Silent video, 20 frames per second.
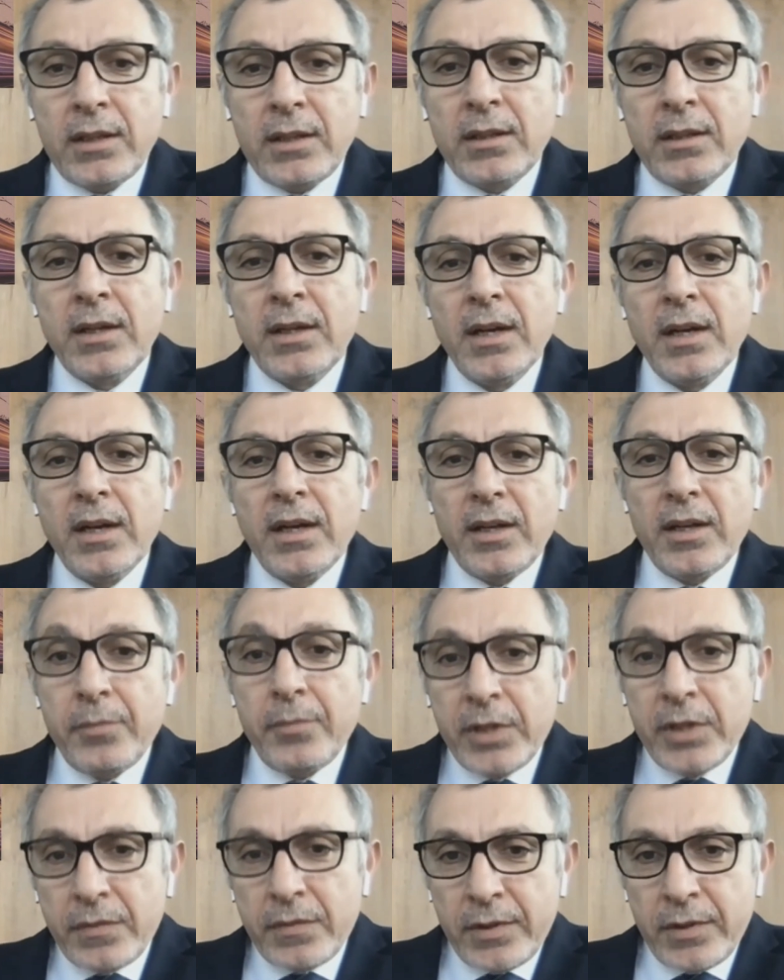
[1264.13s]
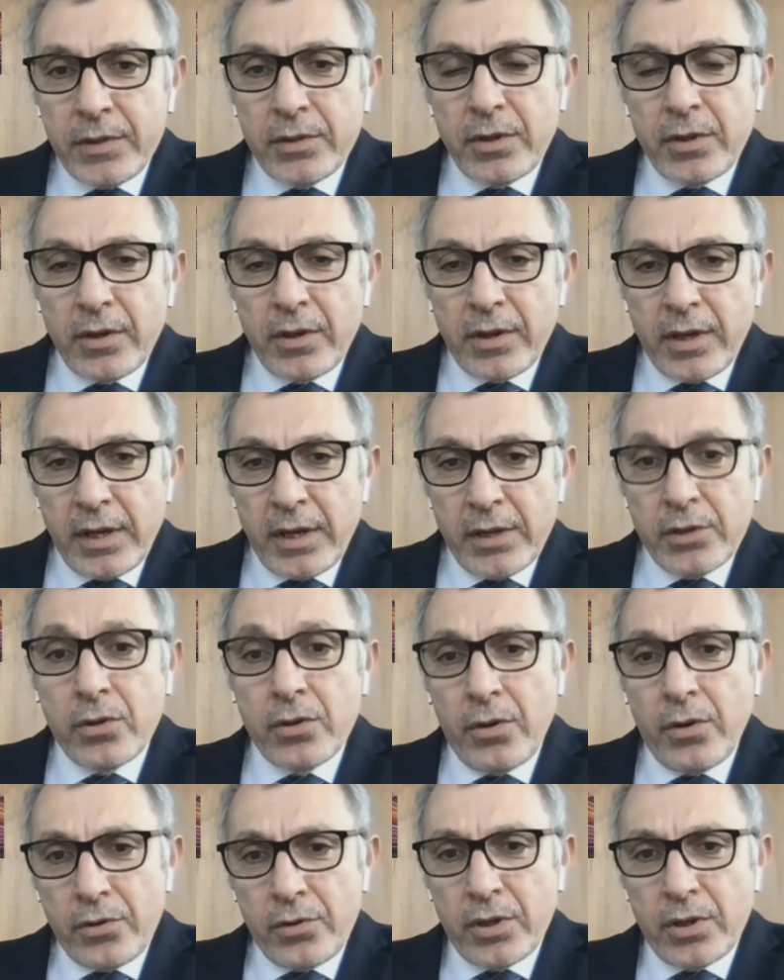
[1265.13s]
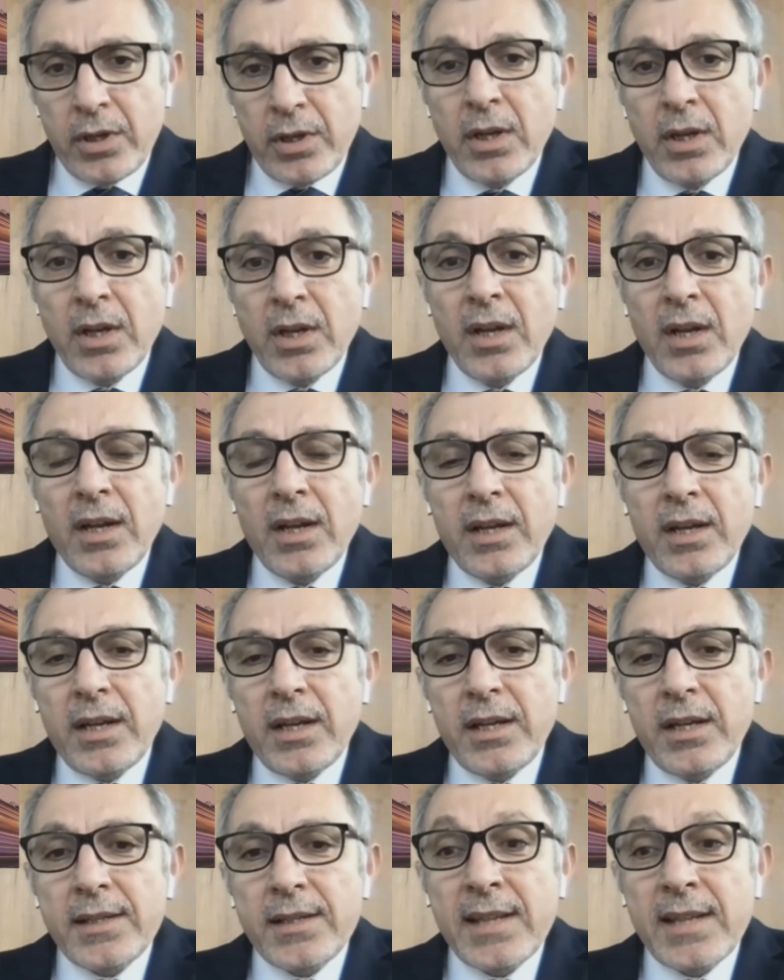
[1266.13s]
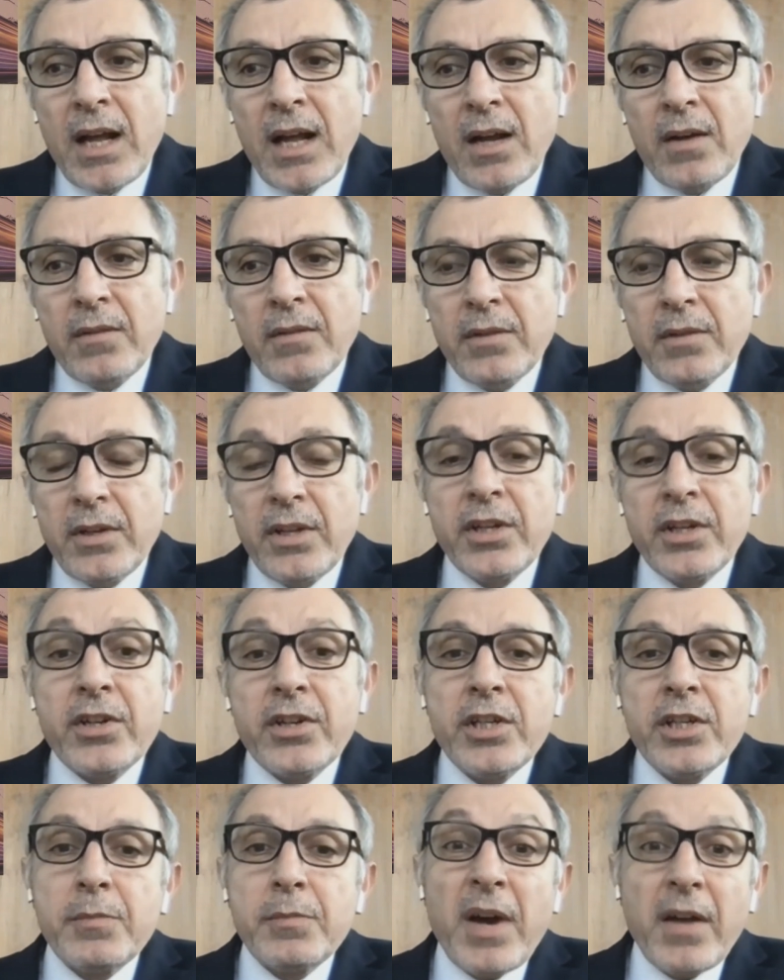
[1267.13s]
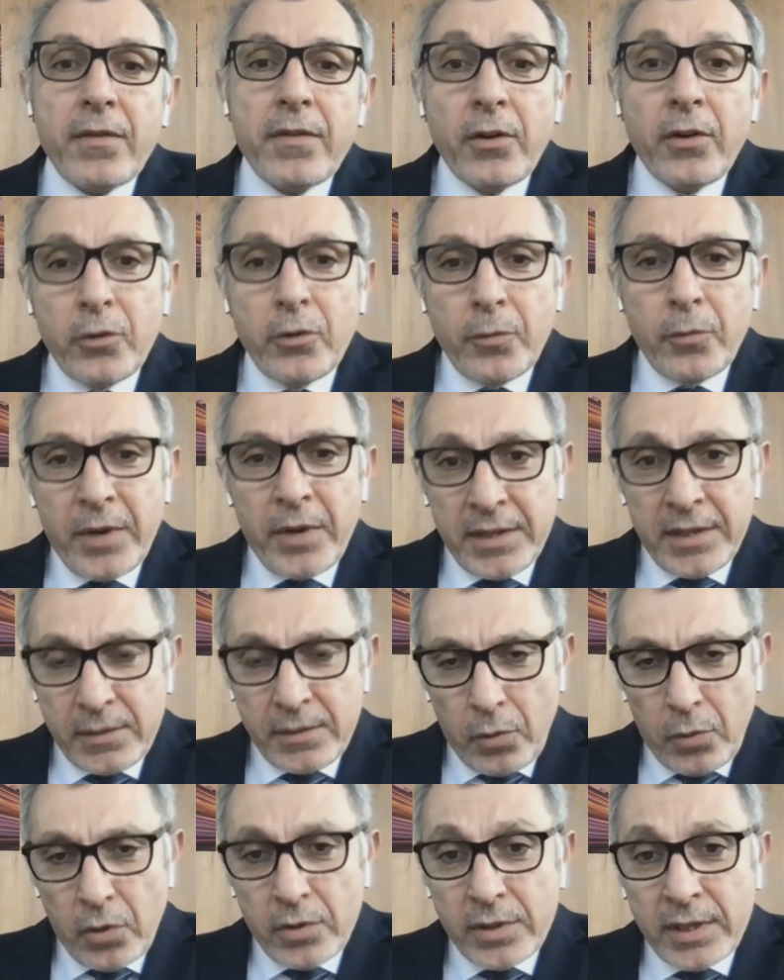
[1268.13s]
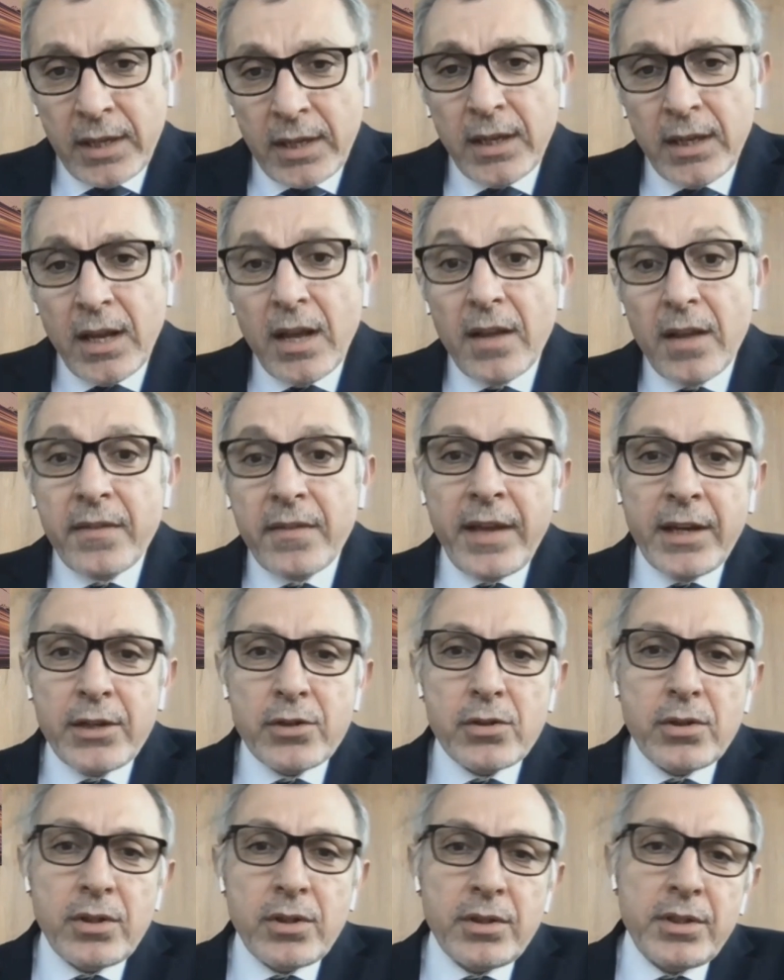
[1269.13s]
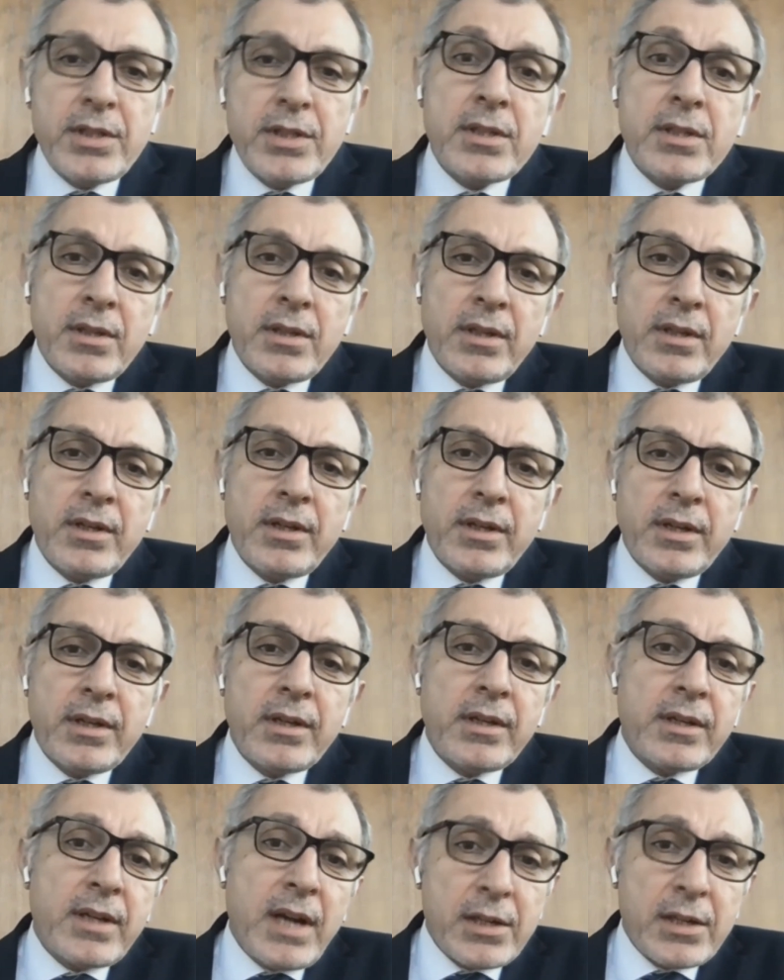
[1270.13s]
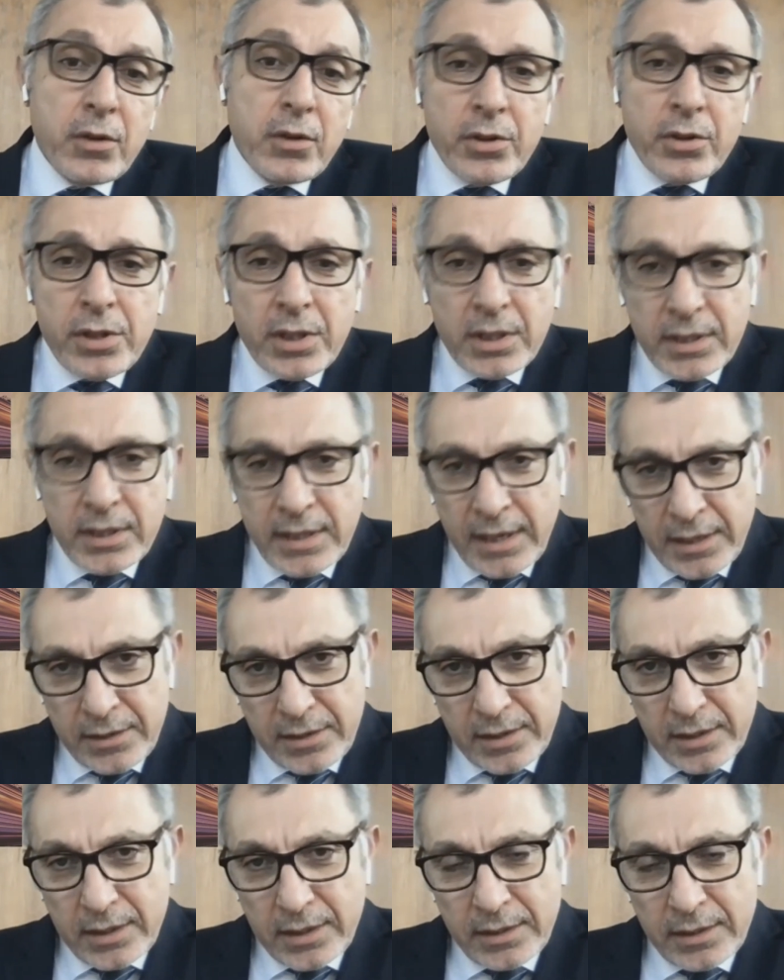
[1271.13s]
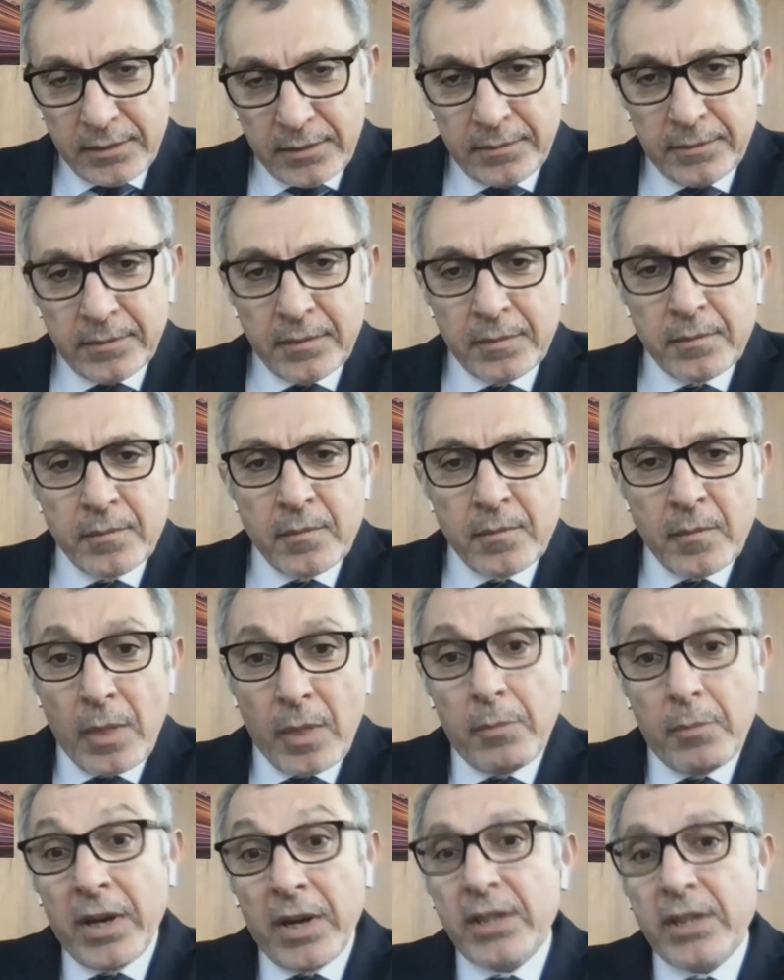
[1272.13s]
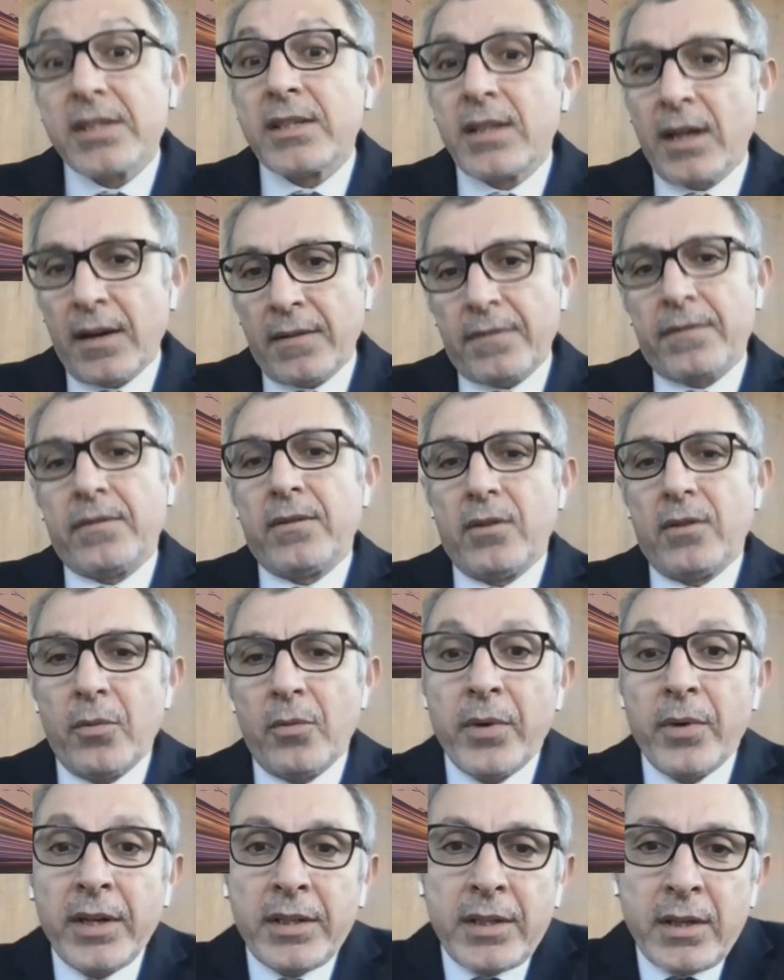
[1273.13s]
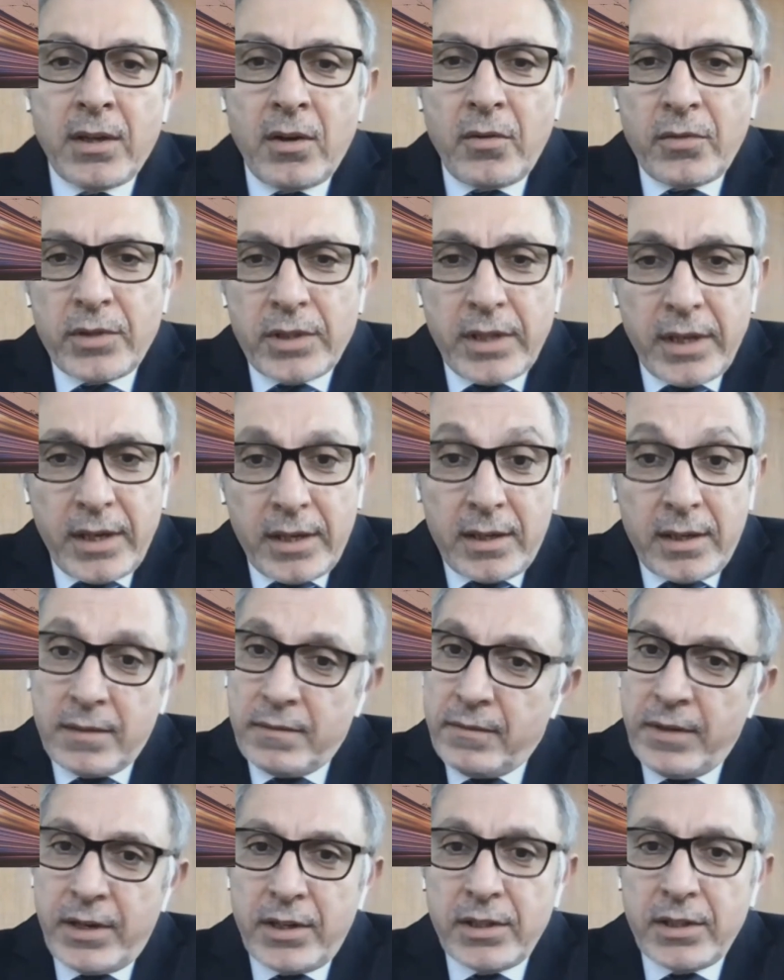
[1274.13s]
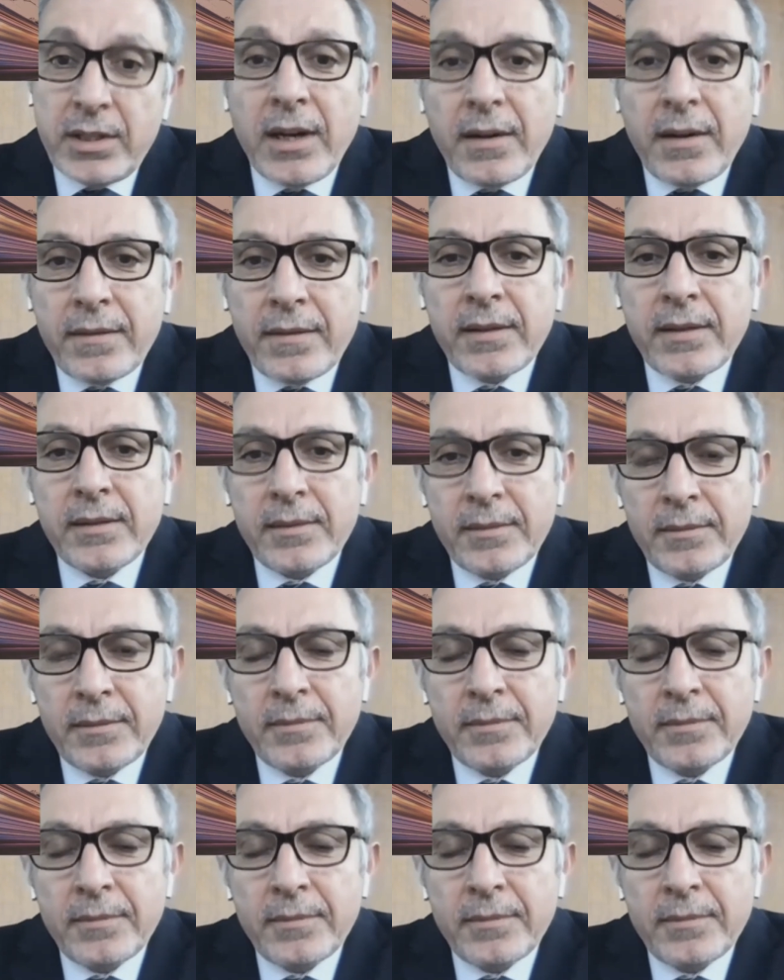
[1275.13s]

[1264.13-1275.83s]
handle in between Turkey and Georgia is now increased by 30% thanks to this Kars Logistics Center. But it's tough operating over there, very tough.